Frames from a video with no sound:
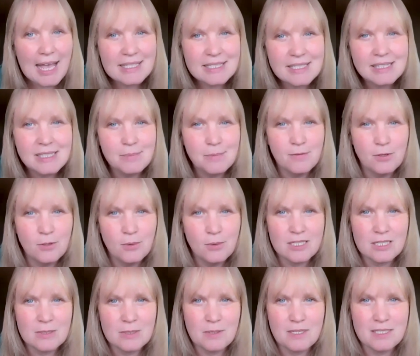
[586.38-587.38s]
Ask them if
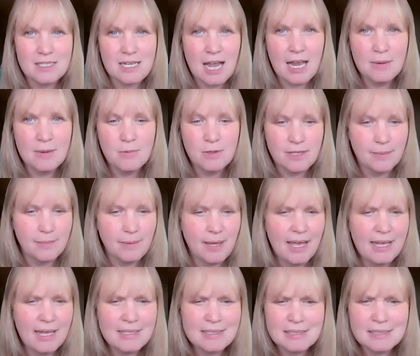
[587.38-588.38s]
you can spend time with them.
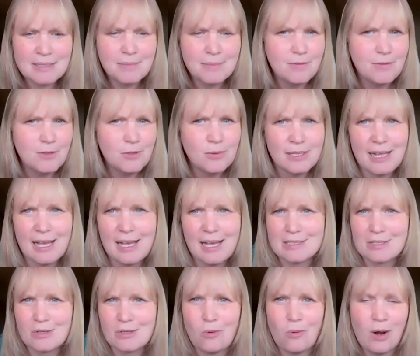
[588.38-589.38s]
Ask them if you can
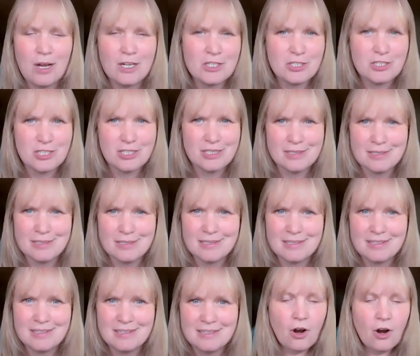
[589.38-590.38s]
ask
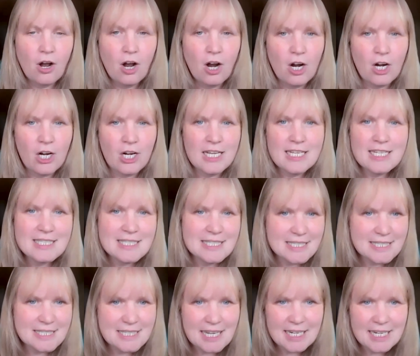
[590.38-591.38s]
questions. Here are
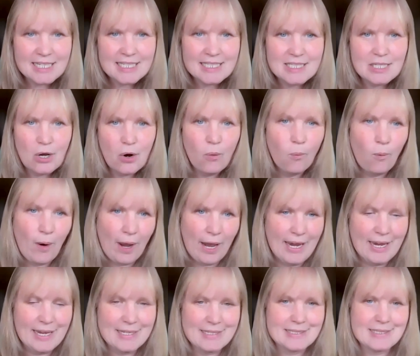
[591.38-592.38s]
6
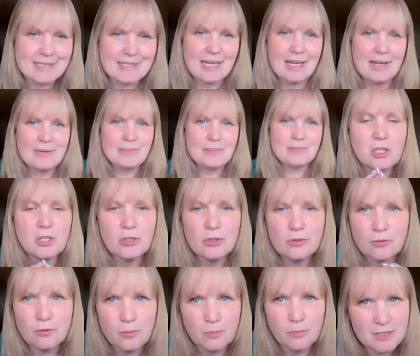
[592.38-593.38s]
ways to
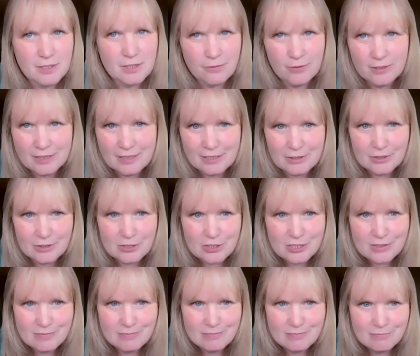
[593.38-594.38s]
learn from different
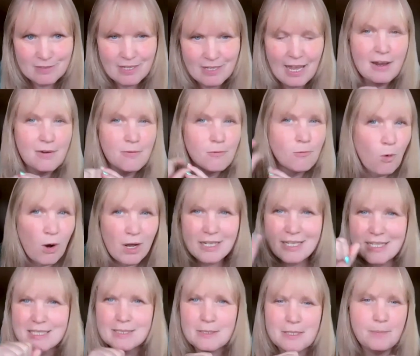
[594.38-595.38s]
leaders. Okay.
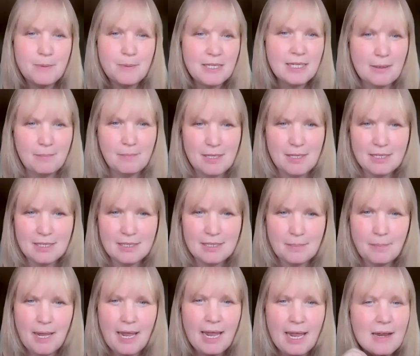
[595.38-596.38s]
One is to be
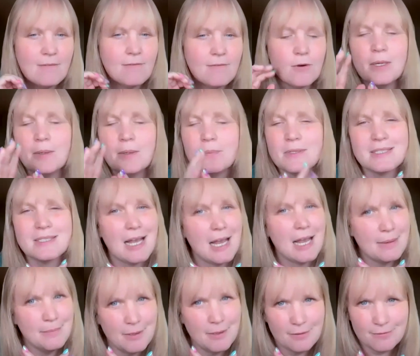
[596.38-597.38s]
committed. Pay for people's
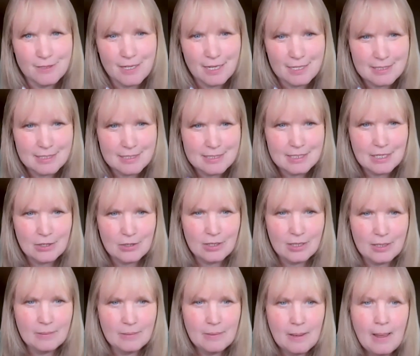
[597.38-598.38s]
time if
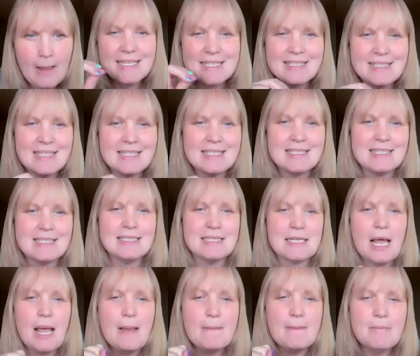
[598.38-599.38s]
necessary. Be
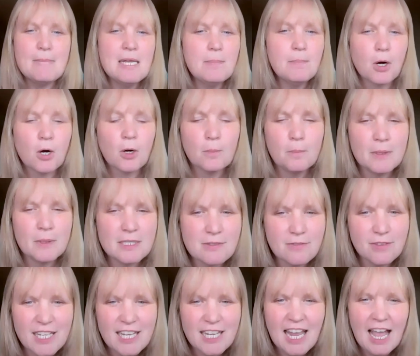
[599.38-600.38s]
consistent. Meet
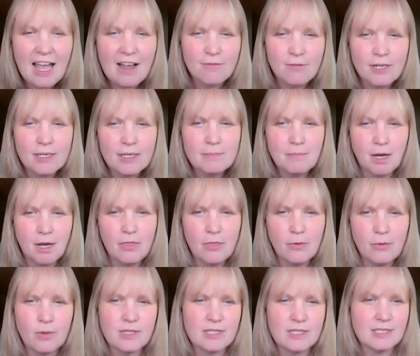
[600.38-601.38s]
purposely every
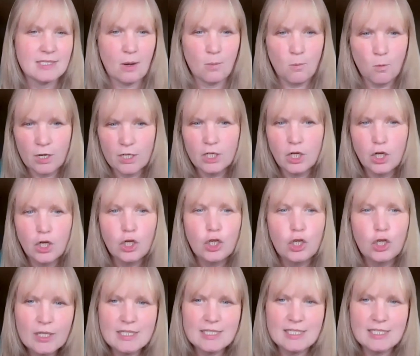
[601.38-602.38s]
month with someone
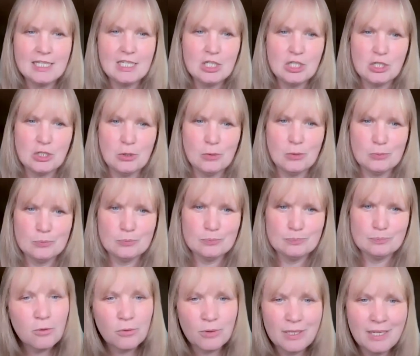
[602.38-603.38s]
who can teach you.
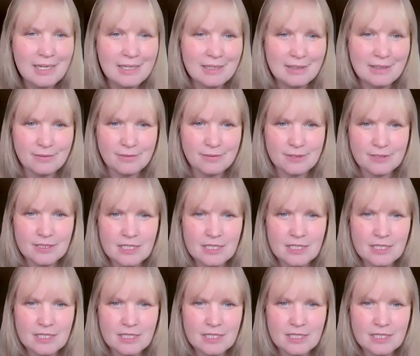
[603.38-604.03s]
Be creative.